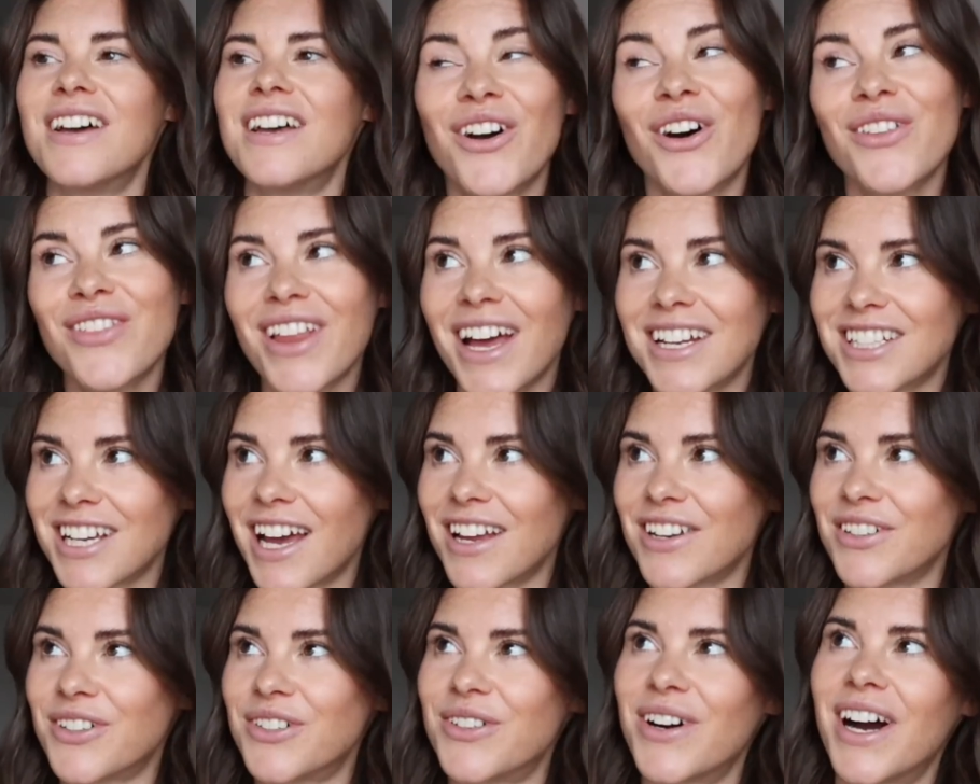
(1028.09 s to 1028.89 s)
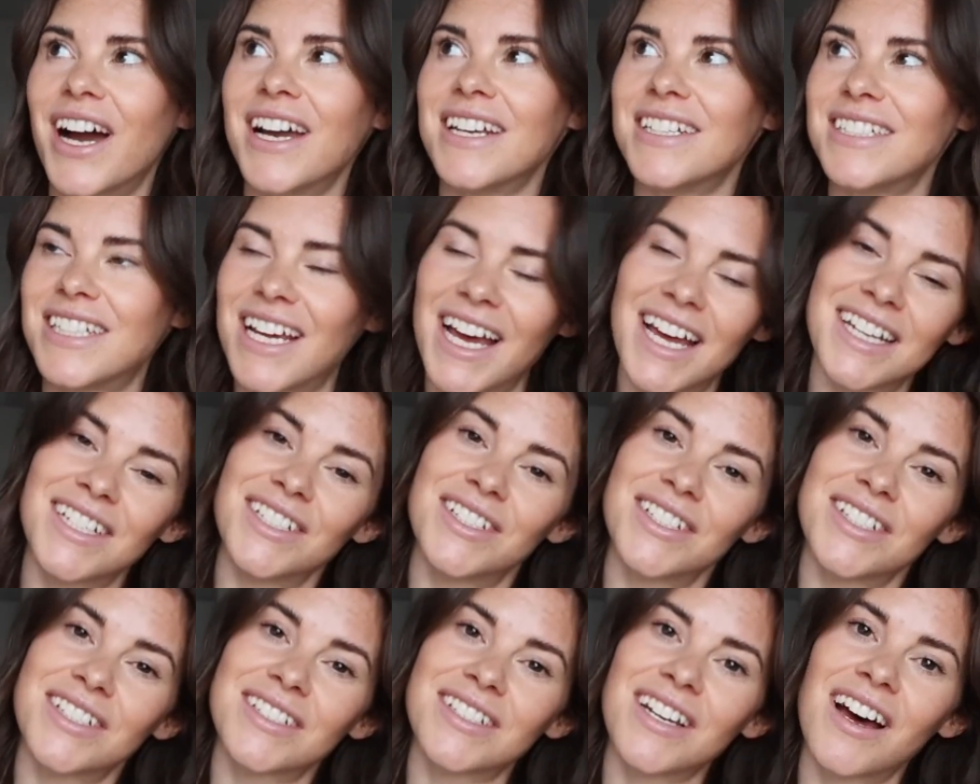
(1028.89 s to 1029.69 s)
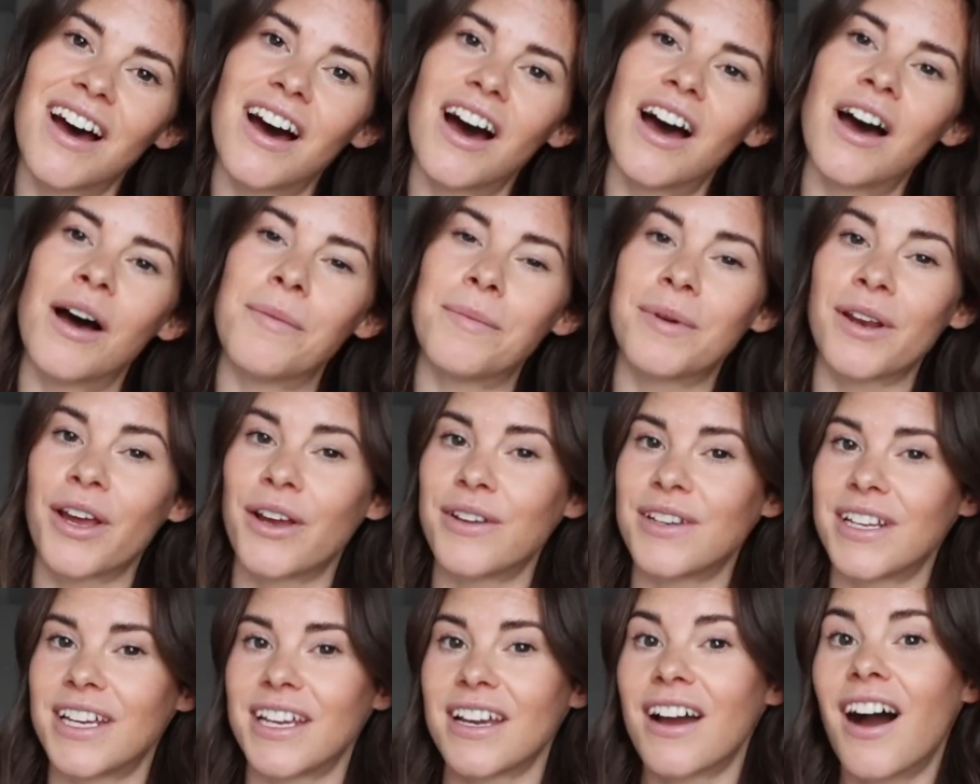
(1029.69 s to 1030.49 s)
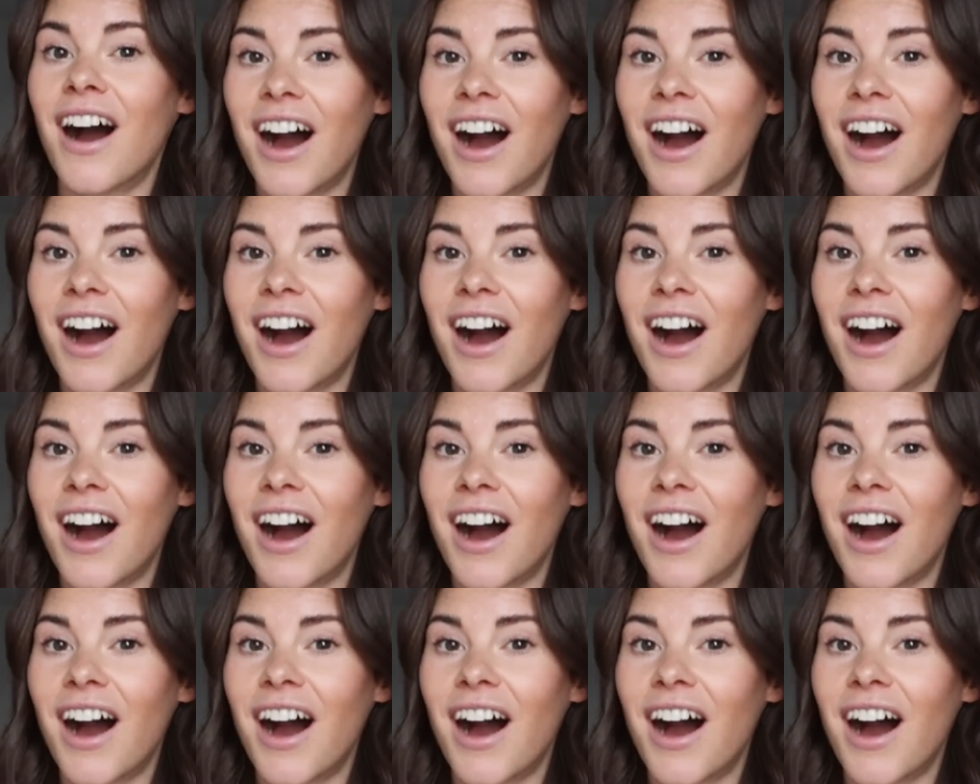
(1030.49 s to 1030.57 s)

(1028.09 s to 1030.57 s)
On that channel, I intend to start uploading